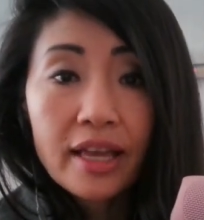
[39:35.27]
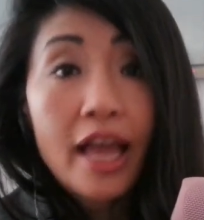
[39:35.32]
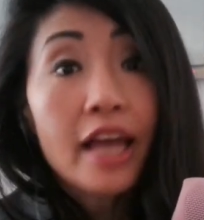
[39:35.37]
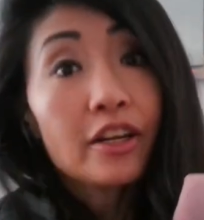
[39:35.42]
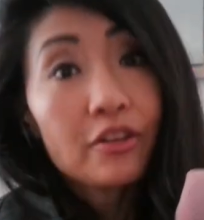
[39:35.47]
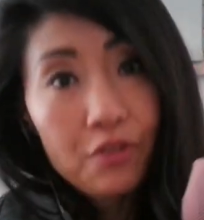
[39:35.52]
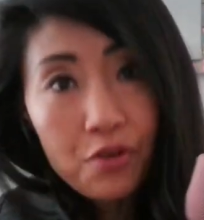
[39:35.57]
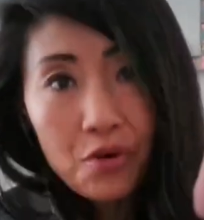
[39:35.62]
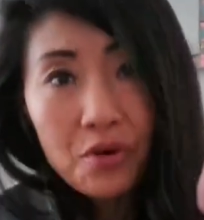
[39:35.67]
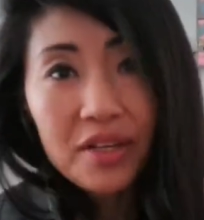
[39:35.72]

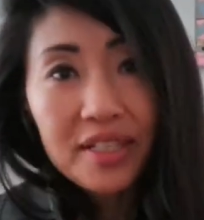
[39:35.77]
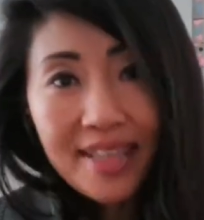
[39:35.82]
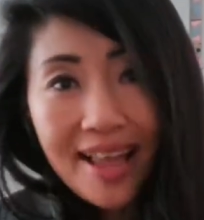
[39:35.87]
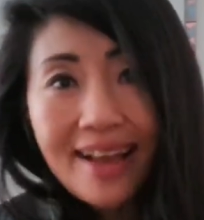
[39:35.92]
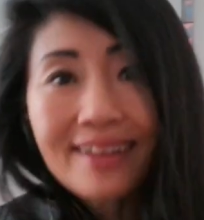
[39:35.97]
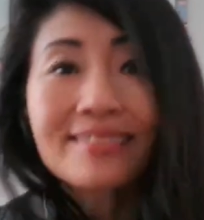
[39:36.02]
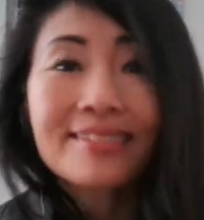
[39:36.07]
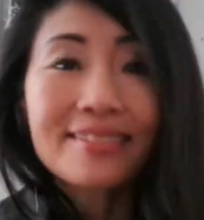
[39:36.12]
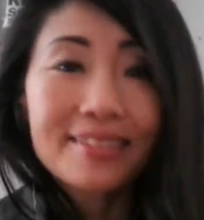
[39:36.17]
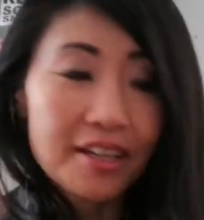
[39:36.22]
And of course,
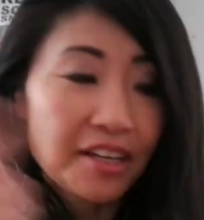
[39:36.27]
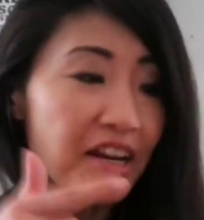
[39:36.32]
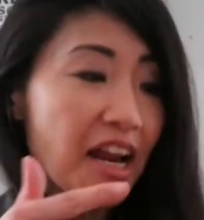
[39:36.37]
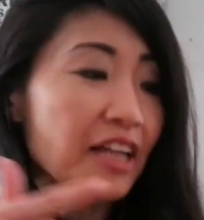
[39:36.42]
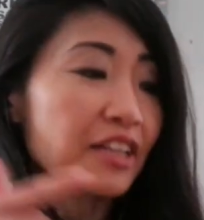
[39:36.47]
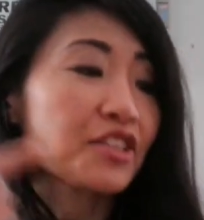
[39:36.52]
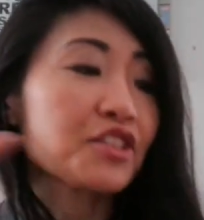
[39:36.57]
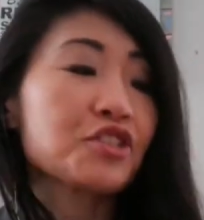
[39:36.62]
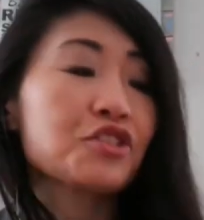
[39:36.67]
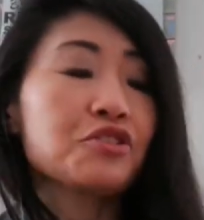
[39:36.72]
yeah,
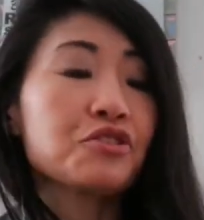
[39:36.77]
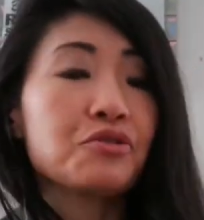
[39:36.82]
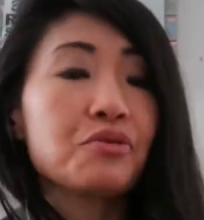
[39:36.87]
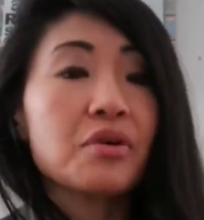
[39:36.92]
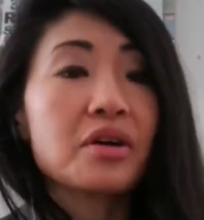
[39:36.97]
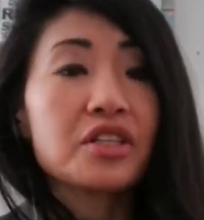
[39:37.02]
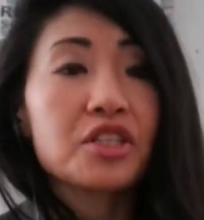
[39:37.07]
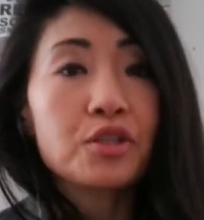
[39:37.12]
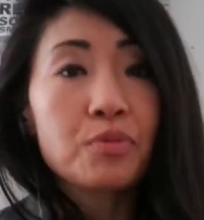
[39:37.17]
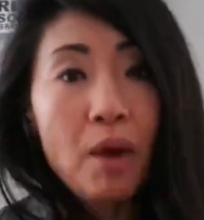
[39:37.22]
connect
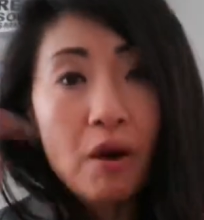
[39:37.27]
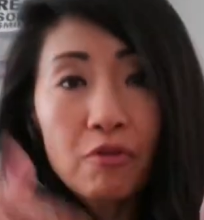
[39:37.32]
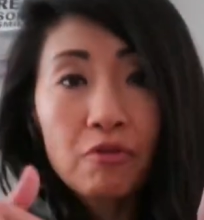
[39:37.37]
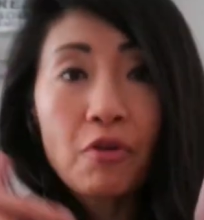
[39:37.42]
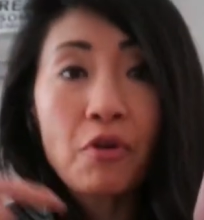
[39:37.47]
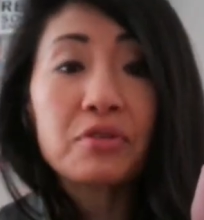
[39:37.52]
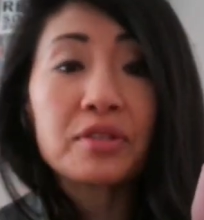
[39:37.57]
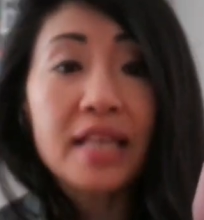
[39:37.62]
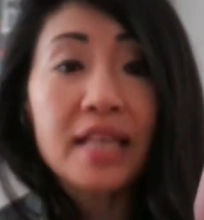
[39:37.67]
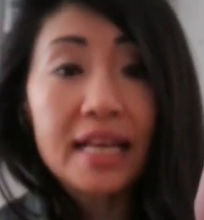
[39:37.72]
to
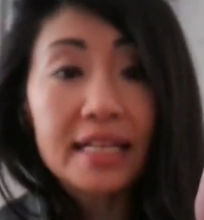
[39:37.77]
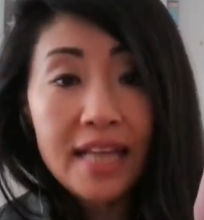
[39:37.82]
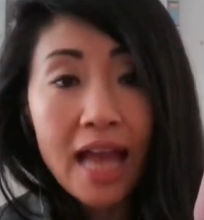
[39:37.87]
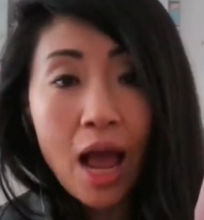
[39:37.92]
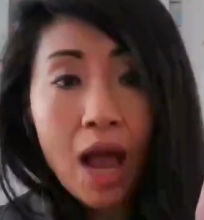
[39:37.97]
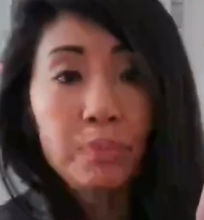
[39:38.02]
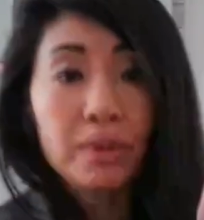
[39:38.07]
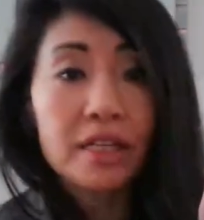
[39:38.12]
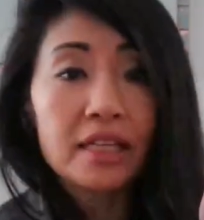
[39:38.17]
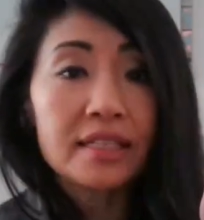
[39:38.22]
smartphones and
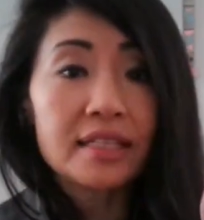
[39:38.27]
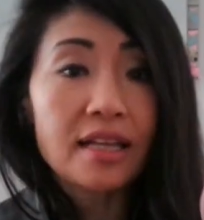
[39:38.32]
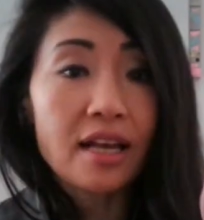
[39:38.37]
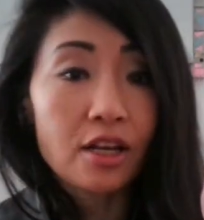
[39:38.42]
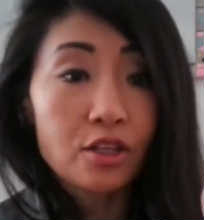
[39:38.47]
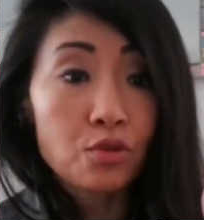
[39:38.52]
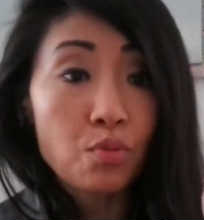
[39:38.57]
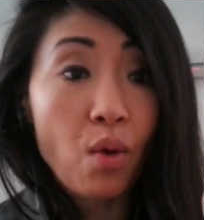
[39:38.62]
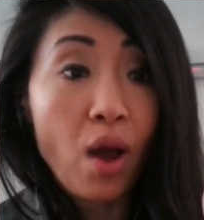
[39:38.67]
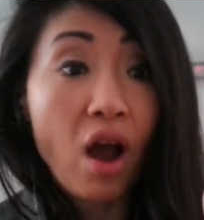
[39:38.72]
tablets
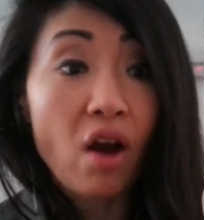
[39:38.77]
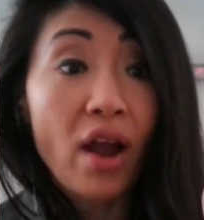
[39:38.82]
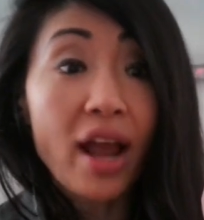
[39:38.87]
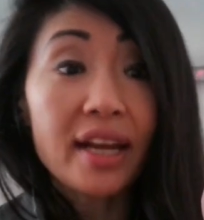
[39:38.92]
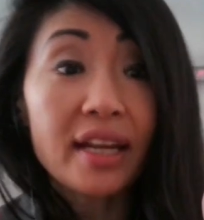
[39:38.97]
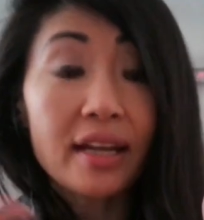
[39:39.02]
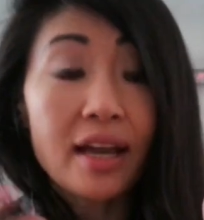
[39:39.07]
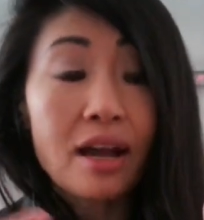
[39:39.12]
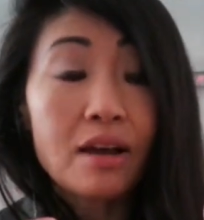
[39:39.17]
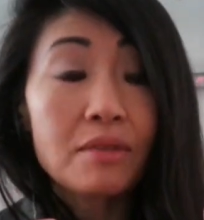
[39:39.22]
as well.
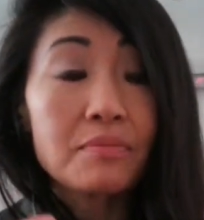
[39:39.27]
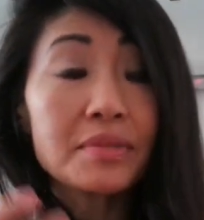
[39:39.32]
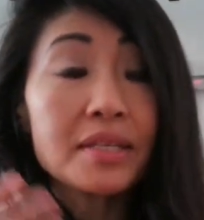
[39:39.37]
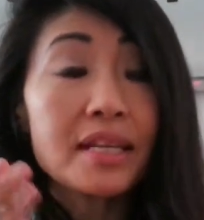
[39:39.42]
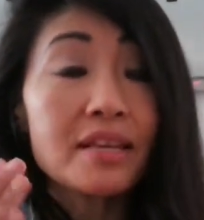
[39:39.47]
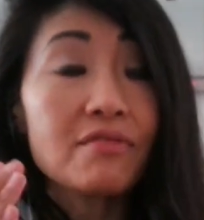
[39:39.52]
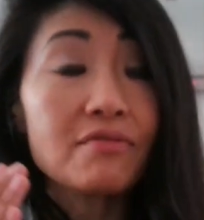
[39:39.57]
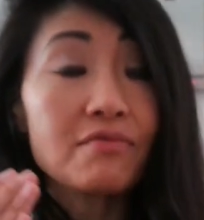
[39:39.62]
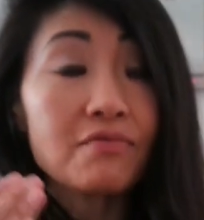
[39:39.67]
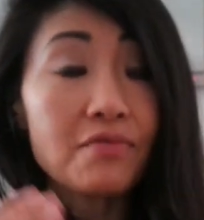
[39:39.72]
And it comes
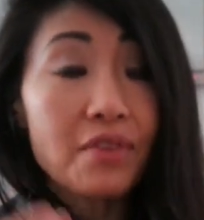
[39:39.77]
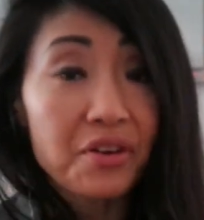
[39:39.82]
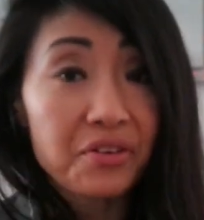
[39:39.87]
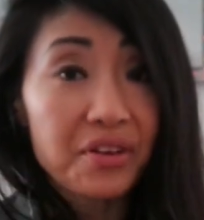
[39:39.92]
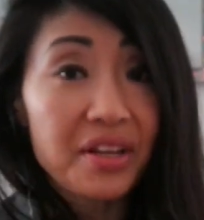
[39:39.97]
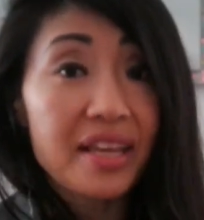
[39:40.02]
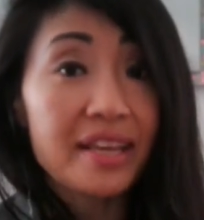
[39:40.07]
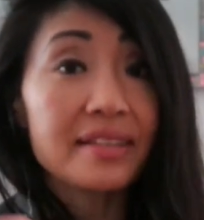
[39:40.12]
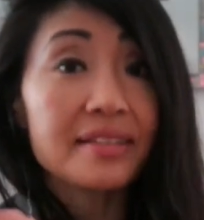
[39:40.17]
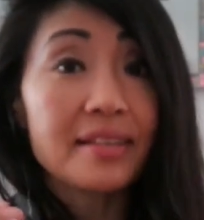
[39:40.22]
in
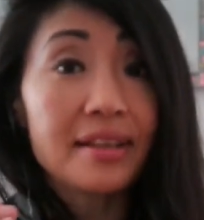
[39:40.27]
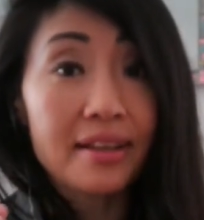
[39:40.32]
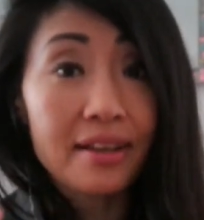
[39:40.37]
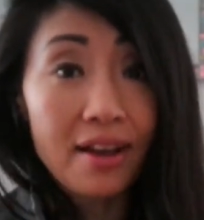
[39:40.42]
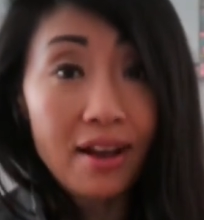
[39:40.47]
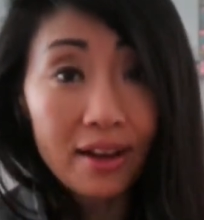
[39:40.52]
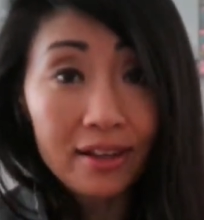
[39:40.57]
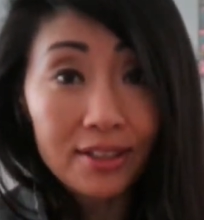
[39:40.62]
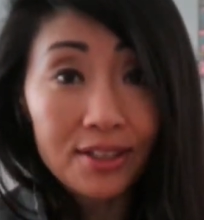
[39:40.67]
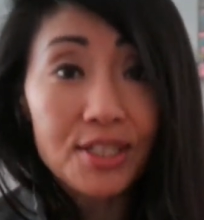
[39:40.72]
various
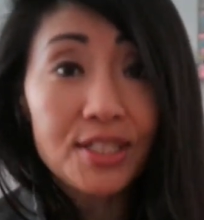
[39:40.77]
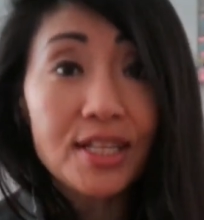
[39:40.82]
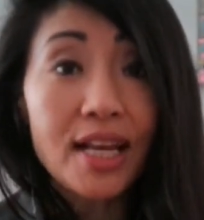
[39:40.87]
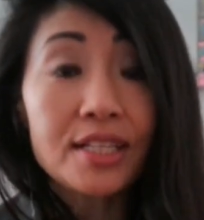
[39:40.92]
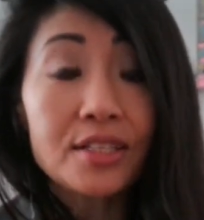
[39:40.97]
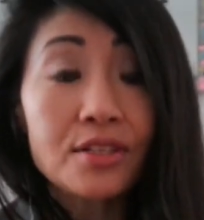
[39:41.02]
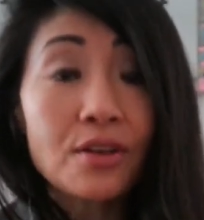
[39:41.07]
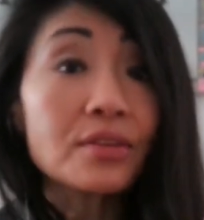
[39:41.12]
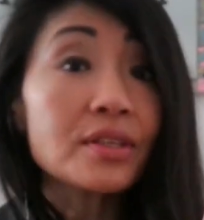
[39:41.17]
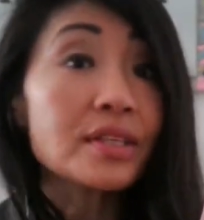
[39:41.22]
colors.
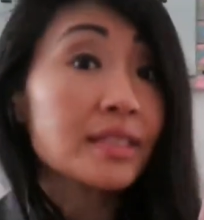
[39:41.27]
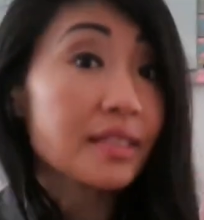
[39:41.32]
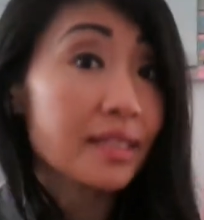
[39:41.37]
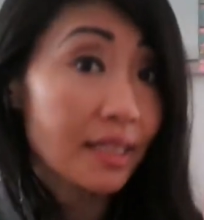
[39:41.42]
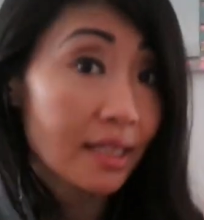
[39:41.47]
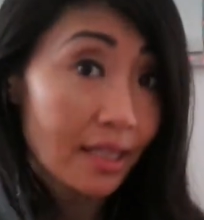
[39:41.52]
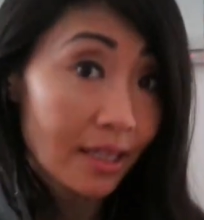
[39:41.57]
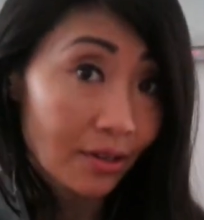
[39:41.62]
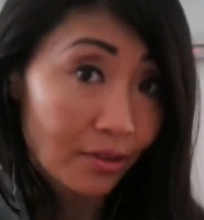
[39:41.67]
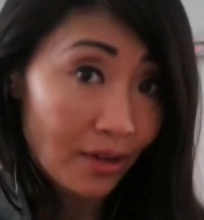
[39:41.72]
I saw this
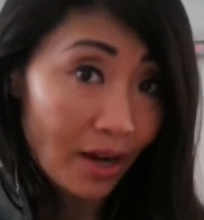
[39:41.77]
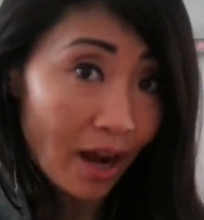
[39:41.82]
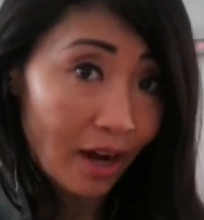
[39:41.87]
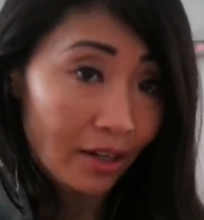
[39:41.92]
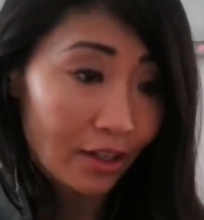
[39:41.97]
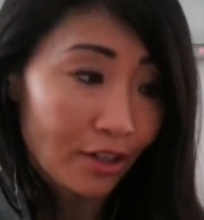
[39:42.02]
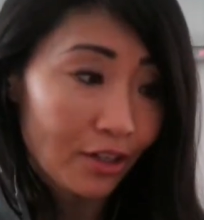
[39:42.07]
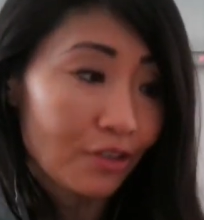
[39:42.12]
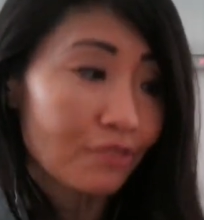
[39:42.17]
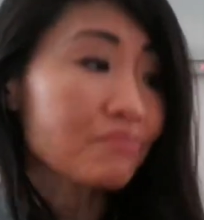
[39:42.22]
teal
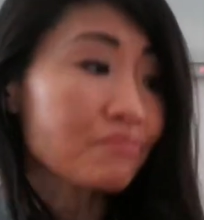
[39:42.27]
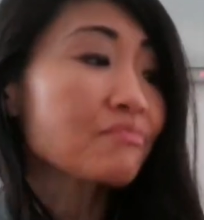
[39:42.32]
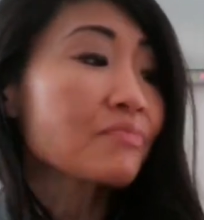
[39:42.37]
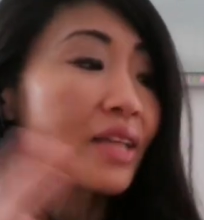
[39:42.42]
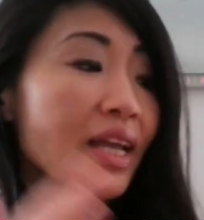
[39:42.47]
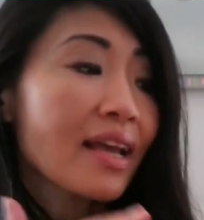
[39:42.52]
color.